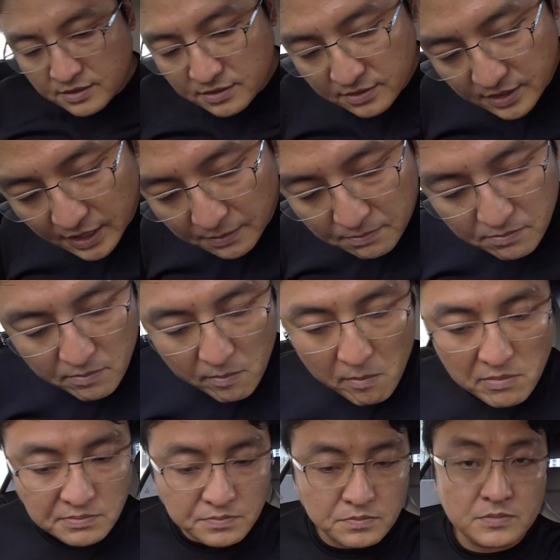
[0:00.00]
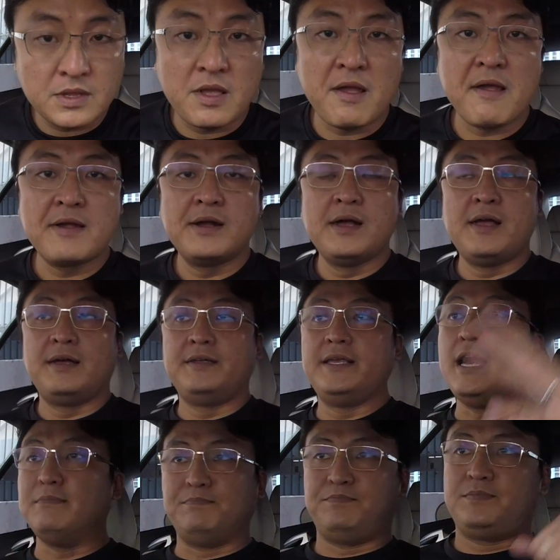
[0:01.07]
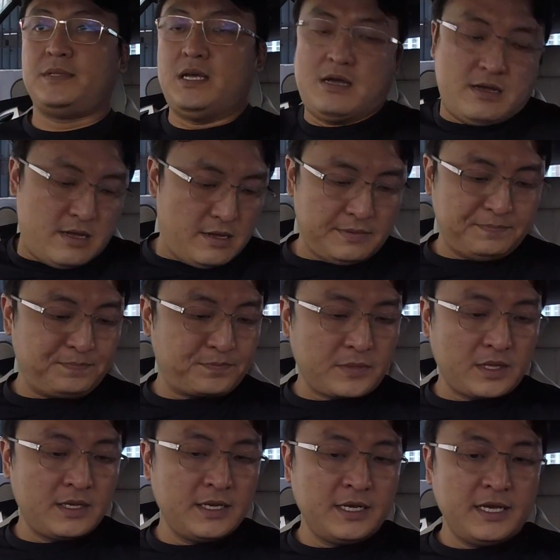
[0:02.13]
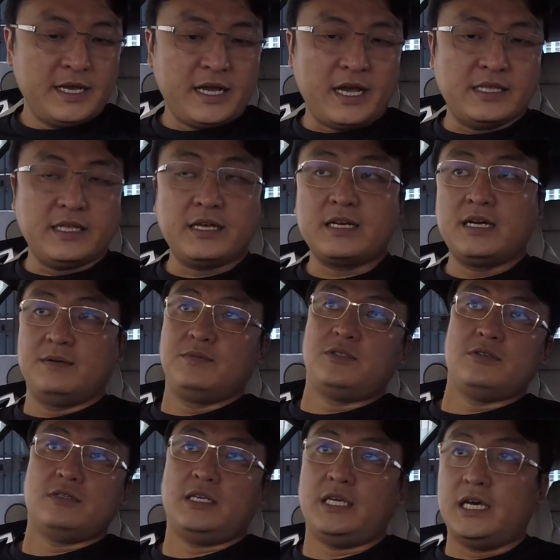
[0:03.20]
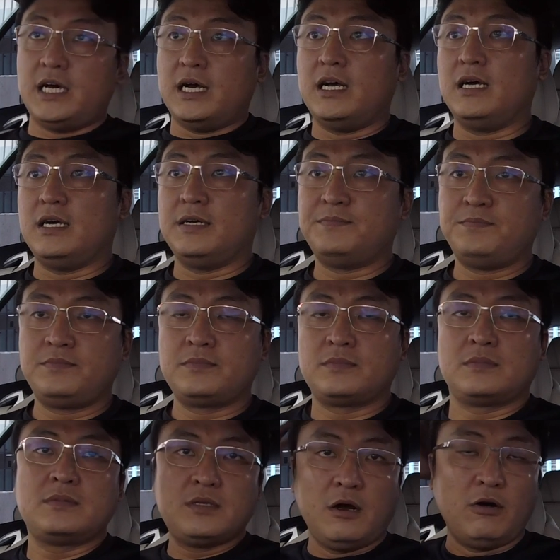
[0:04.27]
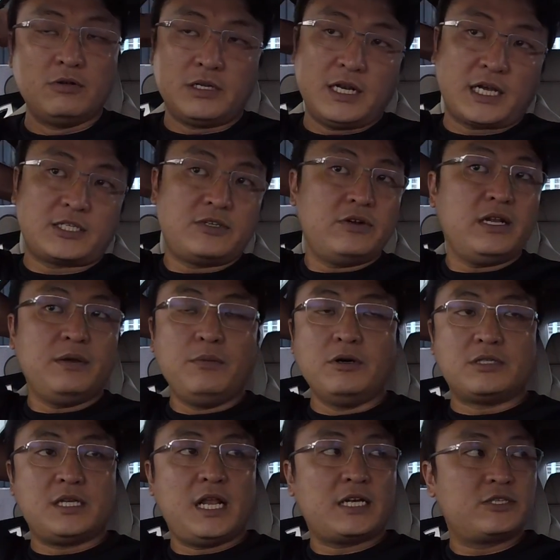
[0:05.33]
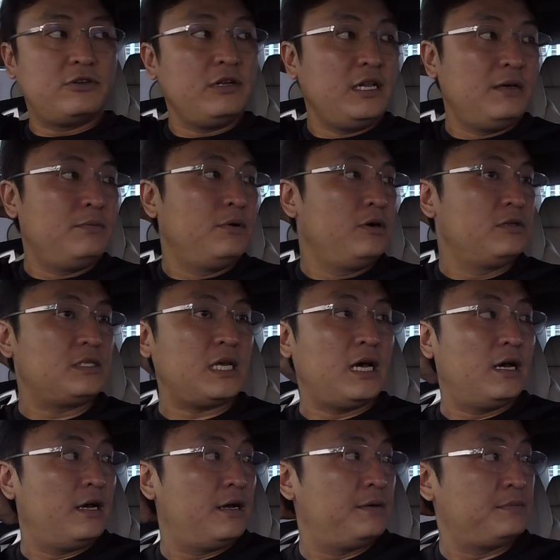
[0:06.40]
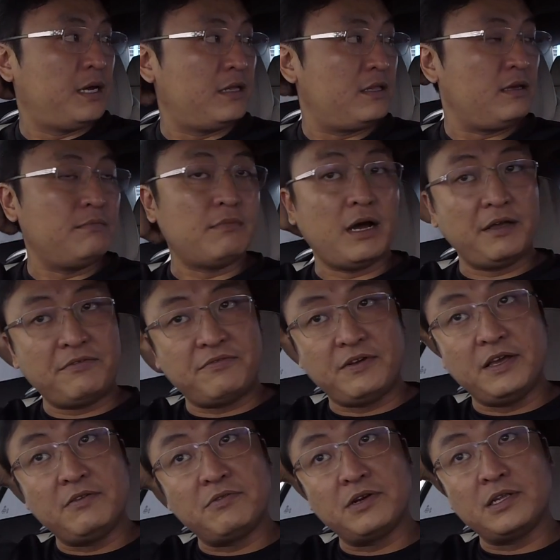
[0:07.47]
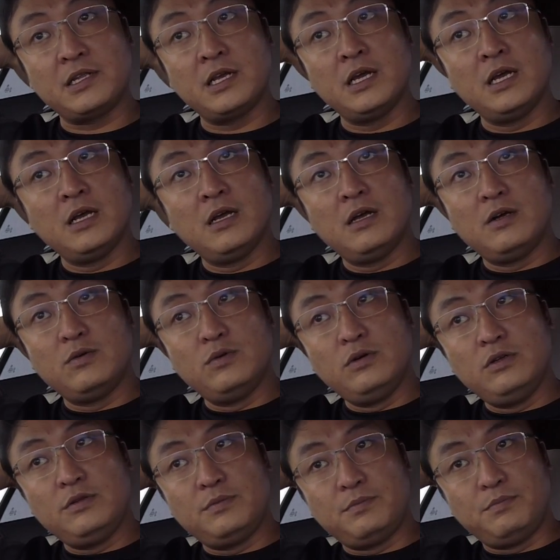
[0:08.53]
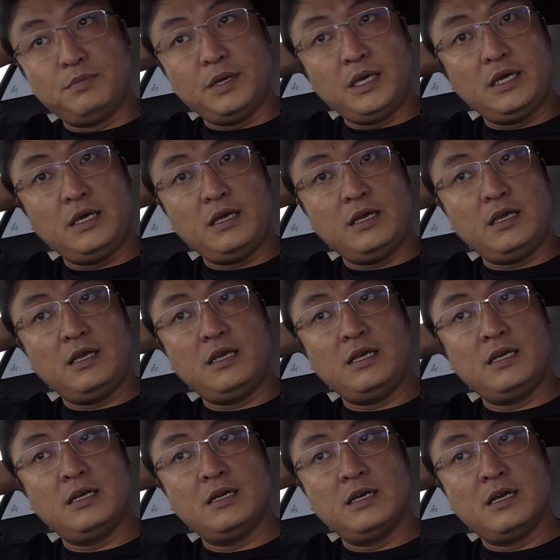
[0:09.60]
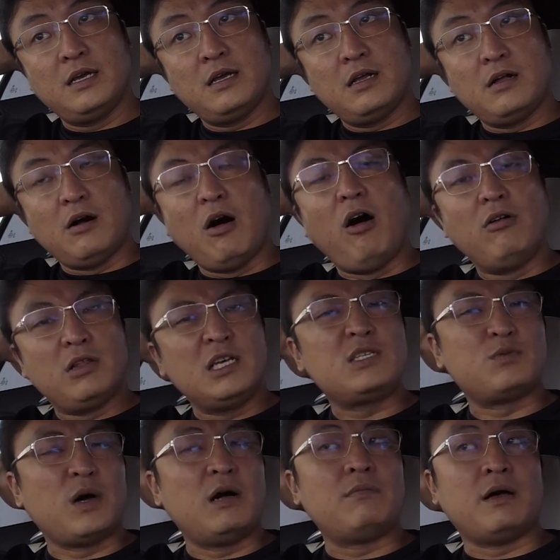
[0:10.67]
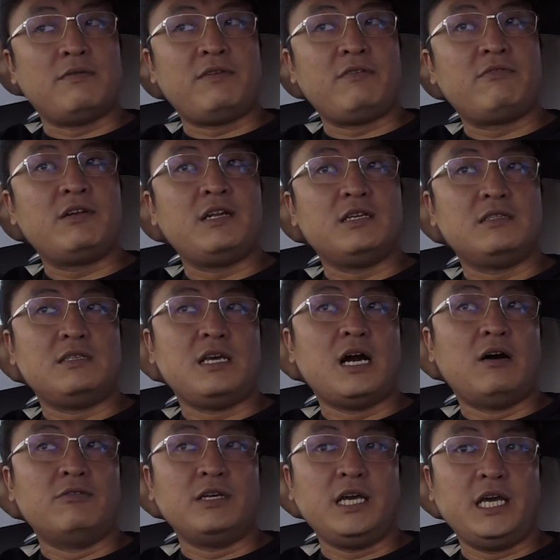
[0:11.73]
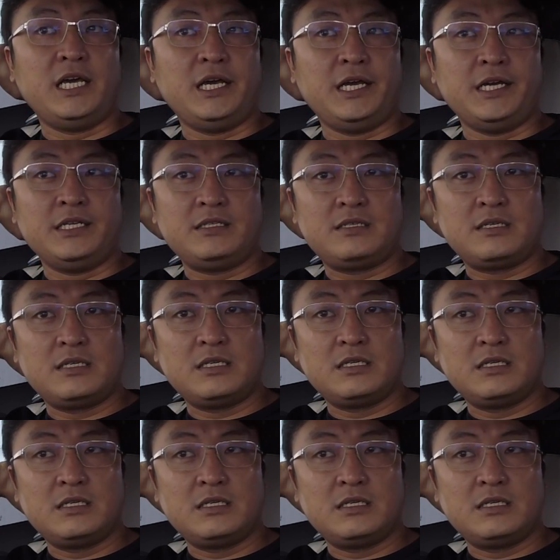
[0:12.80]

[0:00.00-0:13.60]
Yep. Yep. And then come to the the luxury limos. The luxury limos, I think my favorite would be, all this while my favorite is the Audi A8.